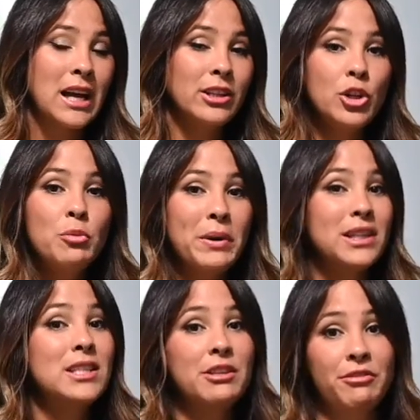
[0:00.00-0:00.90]
a little
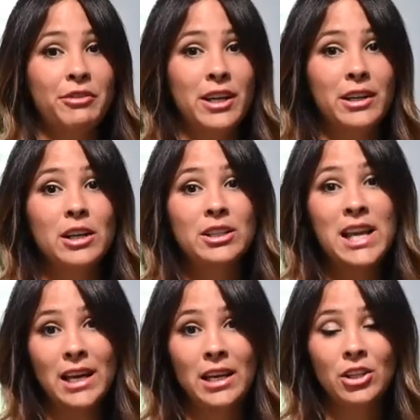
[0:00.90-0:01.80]
bit different
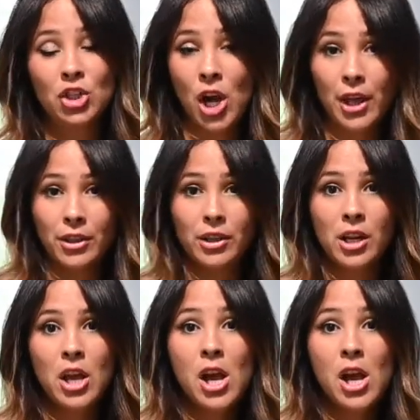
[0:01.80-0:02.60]
than each other.